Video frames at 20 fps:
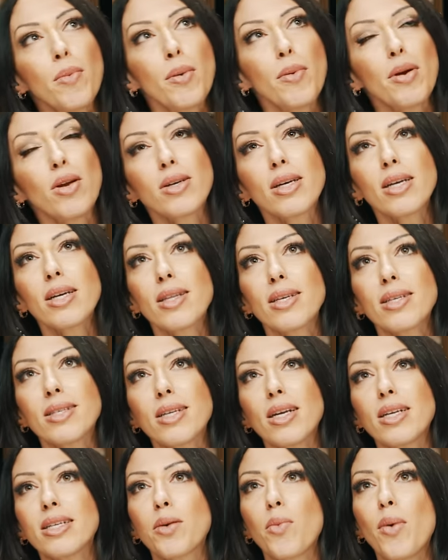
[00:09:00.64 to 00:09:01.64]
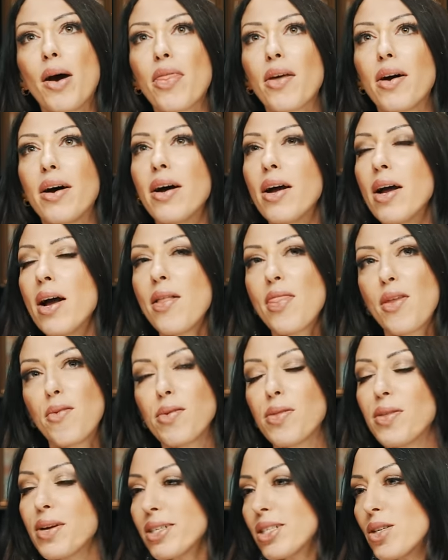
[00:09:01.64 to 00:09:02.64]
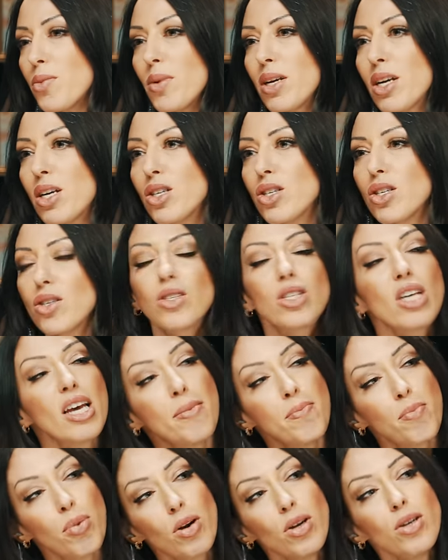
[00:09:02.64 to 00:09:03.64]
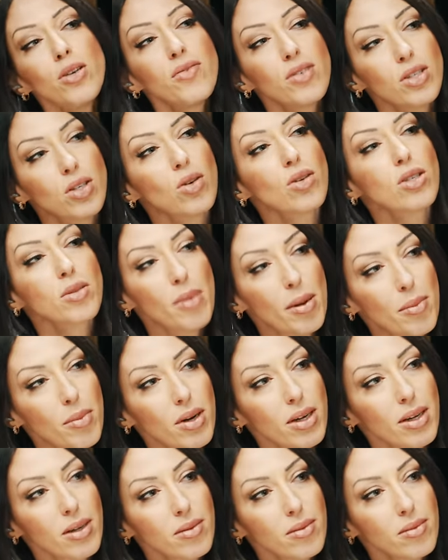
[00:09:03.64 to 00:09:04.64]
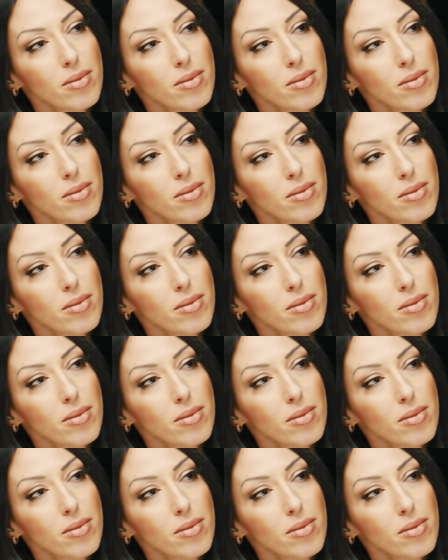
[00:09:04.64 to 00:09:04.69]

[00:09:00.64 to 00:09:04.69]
we were looking at this study, whether there are things that we can do to improve a dog's memory.